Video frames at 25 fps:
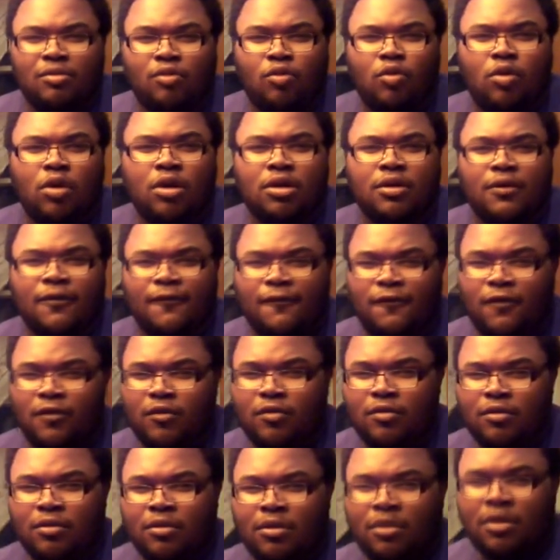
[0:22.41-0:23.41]
wonderful.
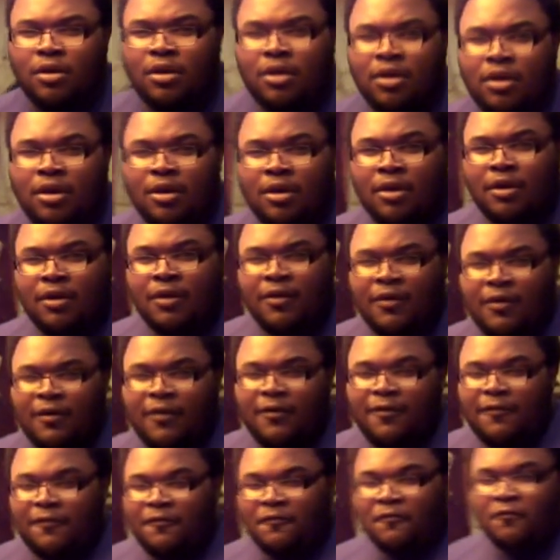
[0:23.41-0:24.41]

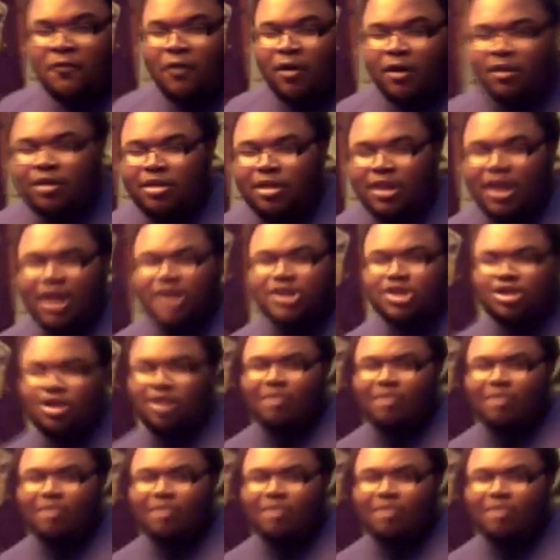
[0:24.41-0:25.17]
First dish on